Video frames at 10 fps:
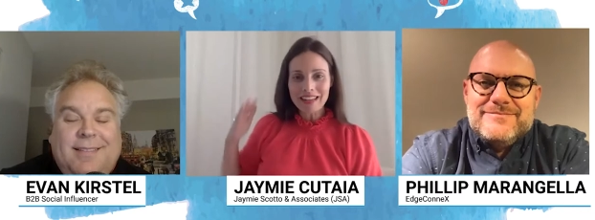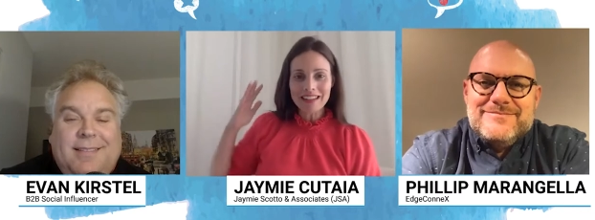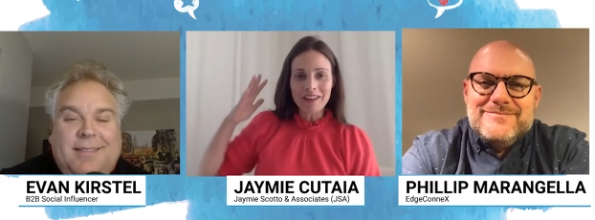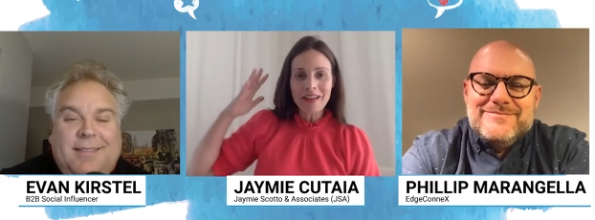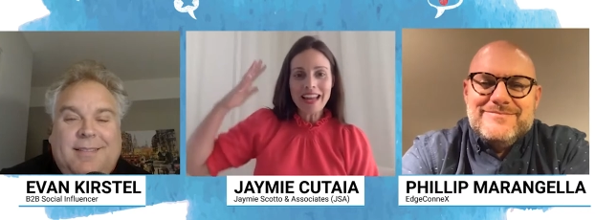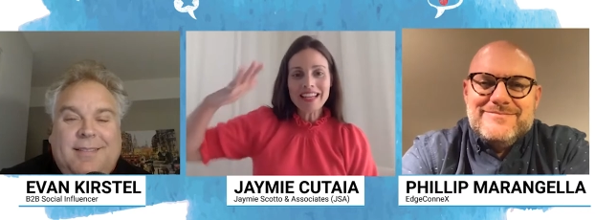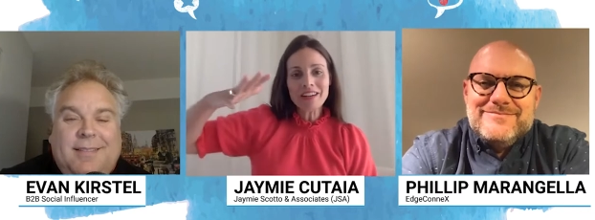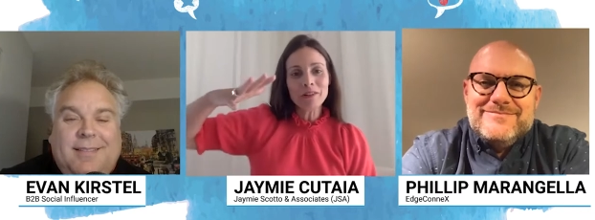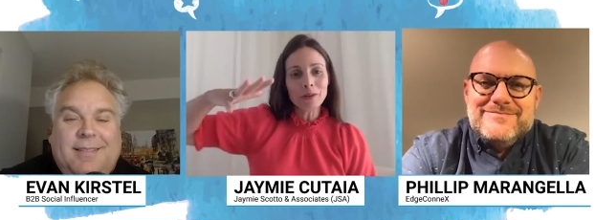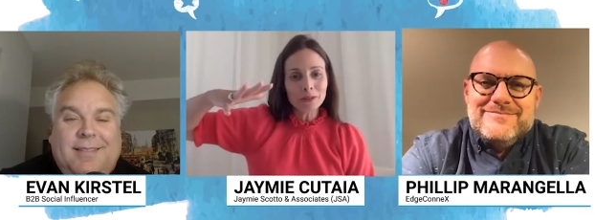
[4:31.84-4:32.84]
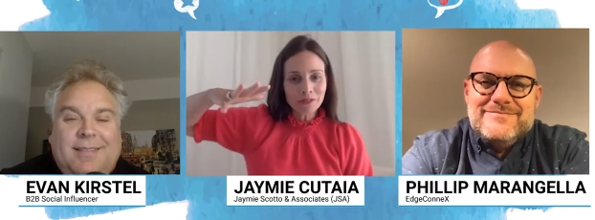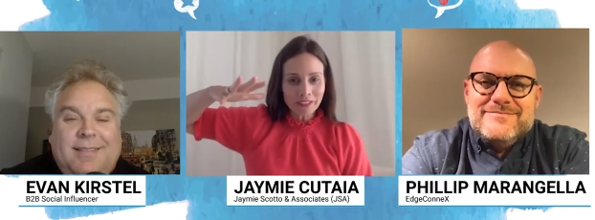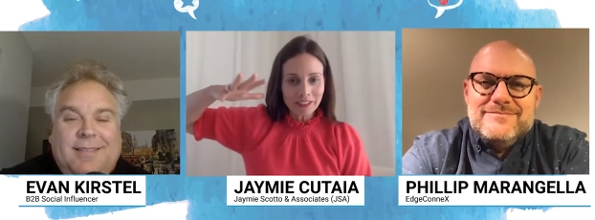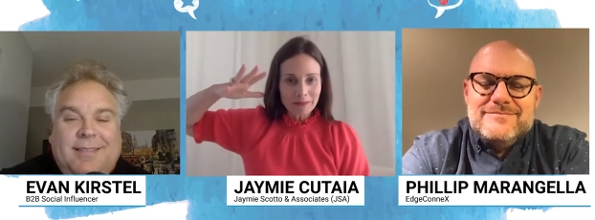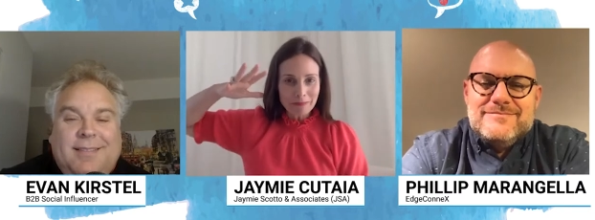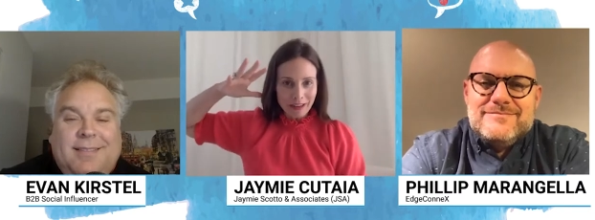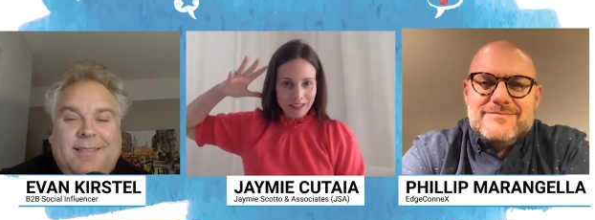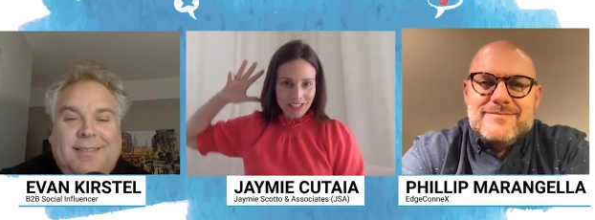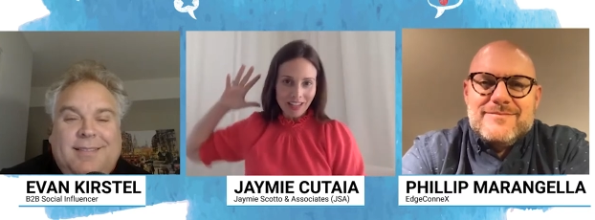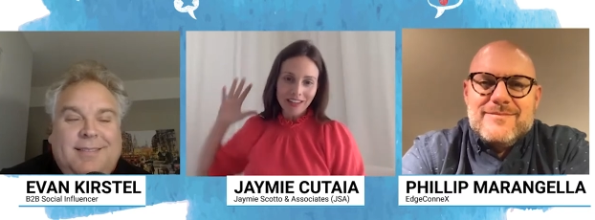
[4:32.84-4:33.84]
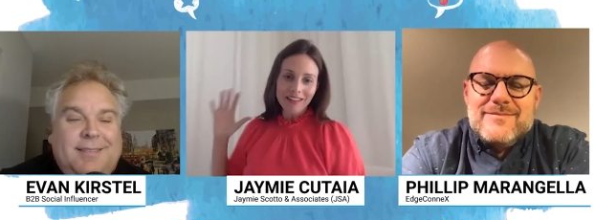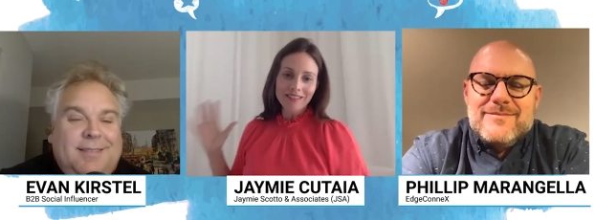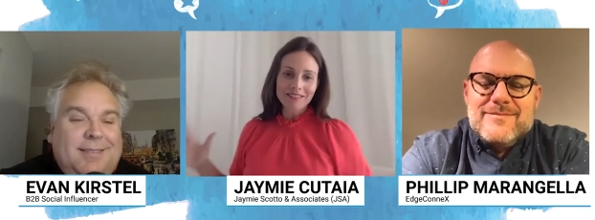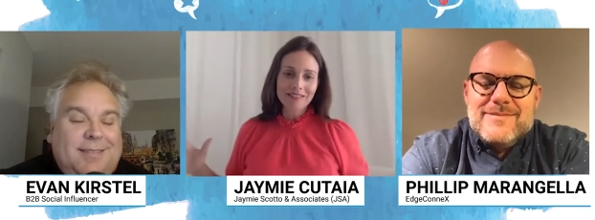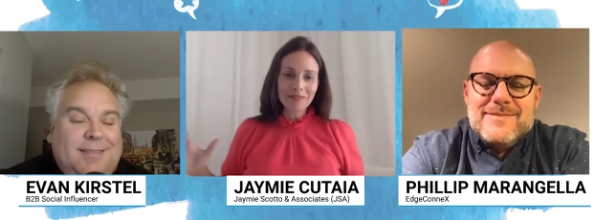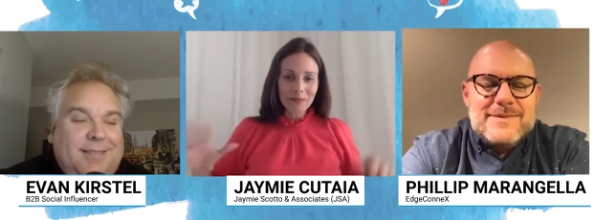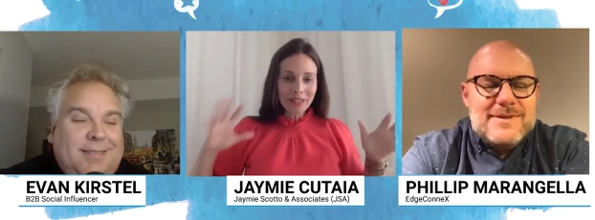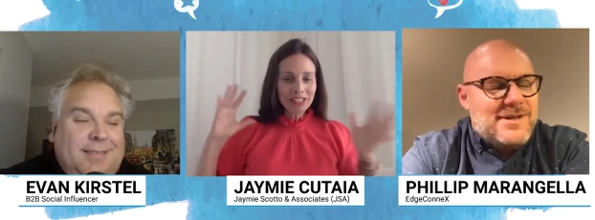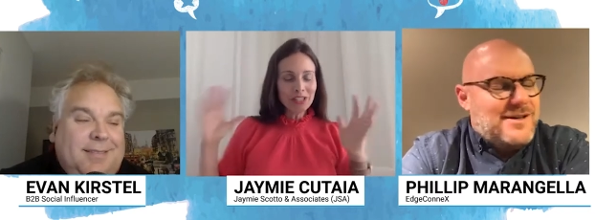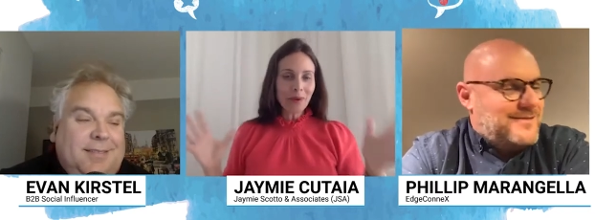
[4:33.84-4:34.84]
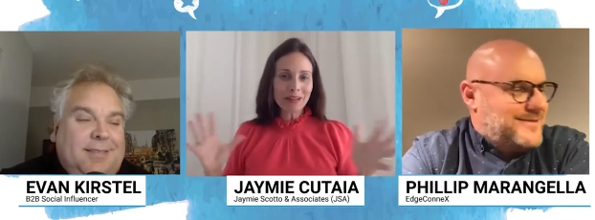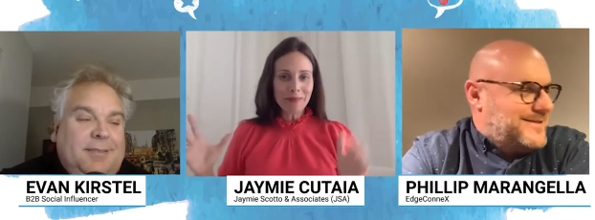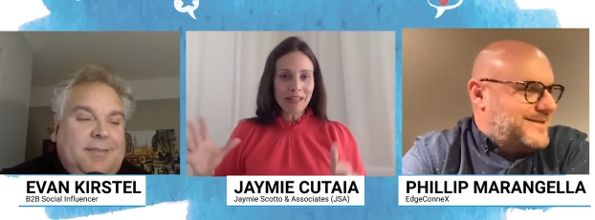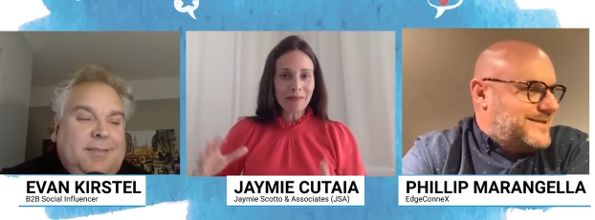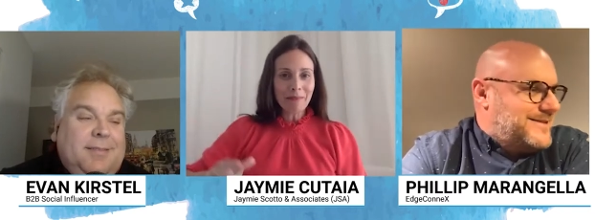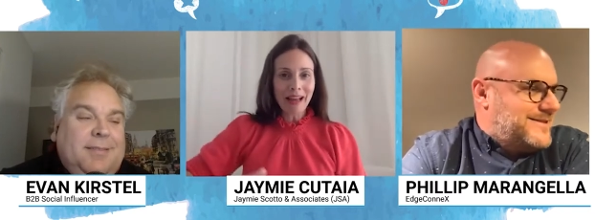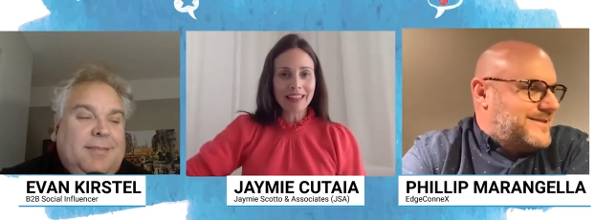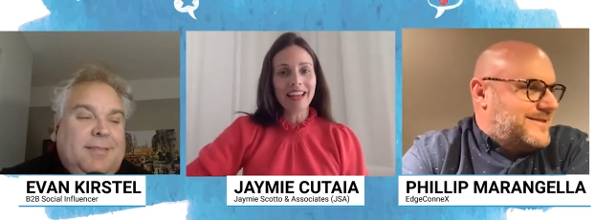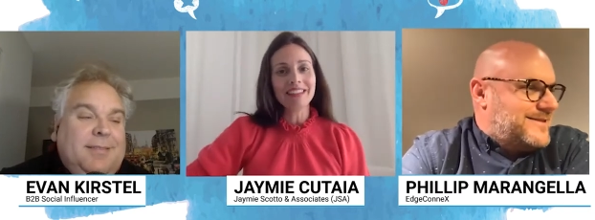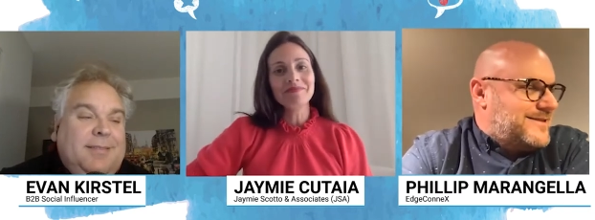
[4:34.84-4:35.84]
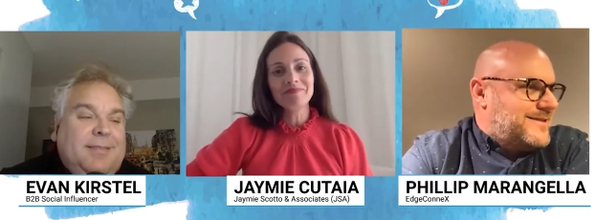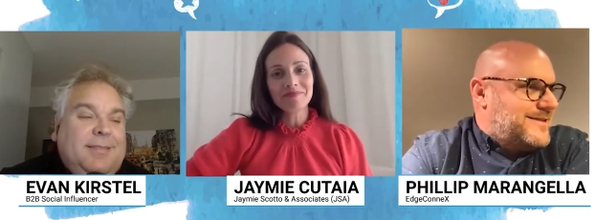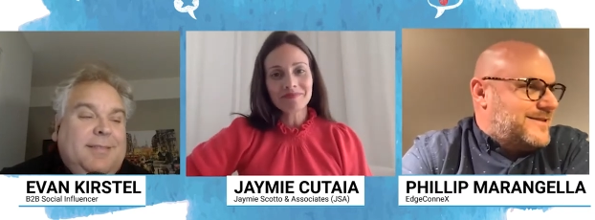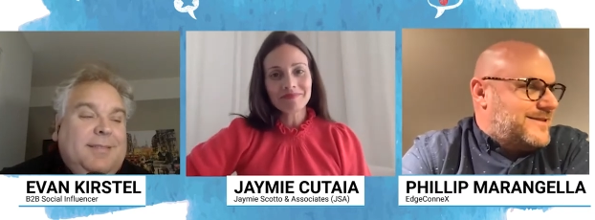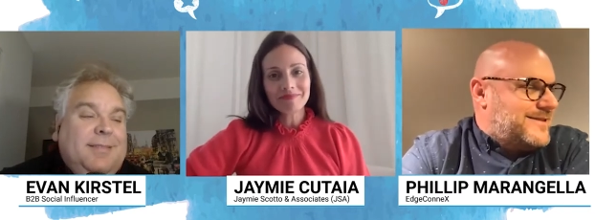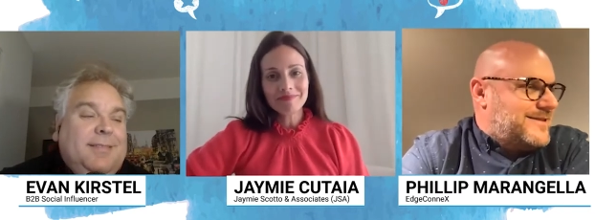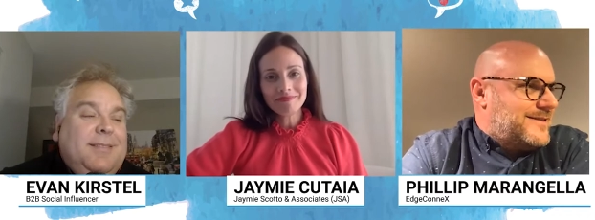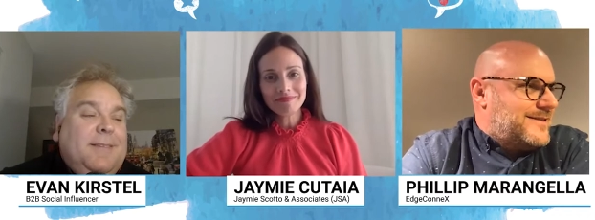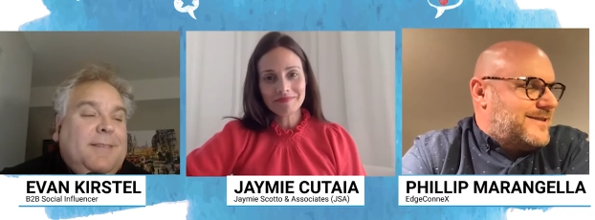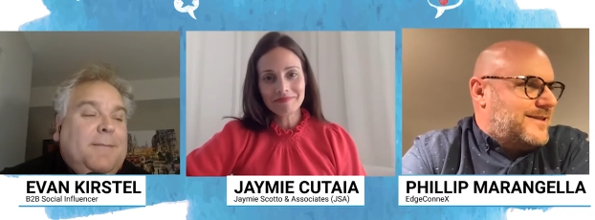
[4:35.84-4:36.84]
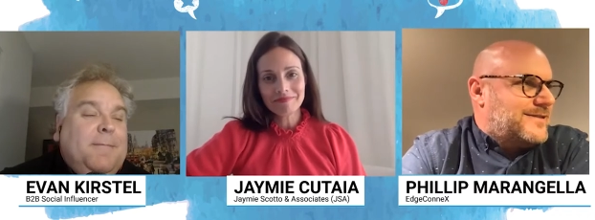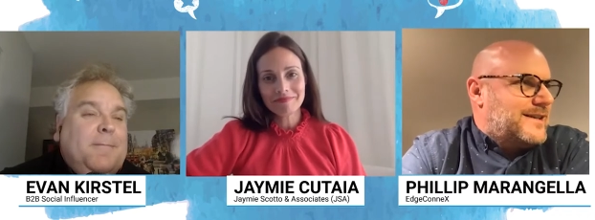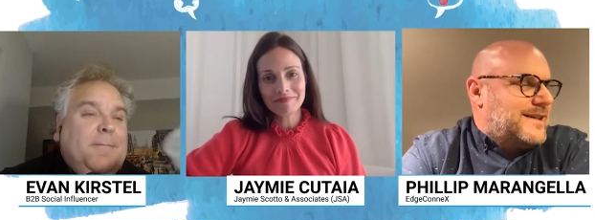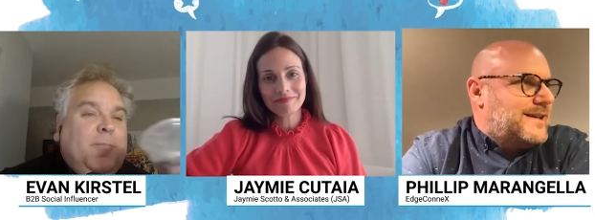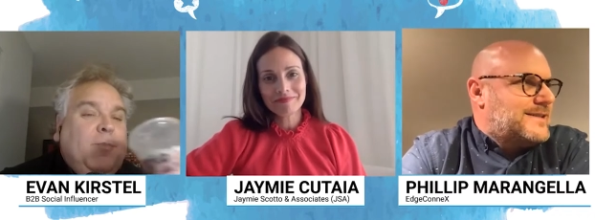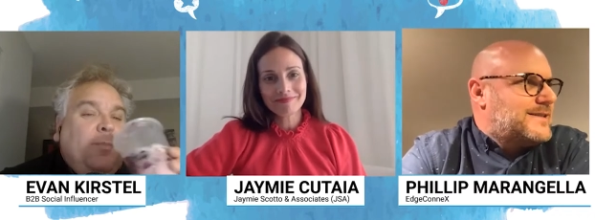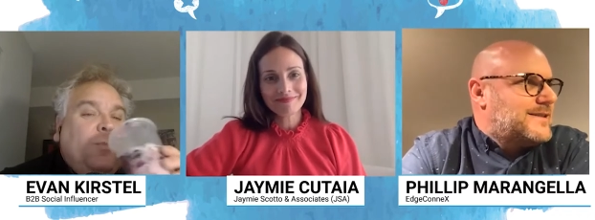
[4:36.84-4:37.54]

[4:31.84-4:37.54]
Speaker 1: I don't know, 8-year-old Philip Marangella. What did you want to be back then?
Speaker 2: Oh gosh,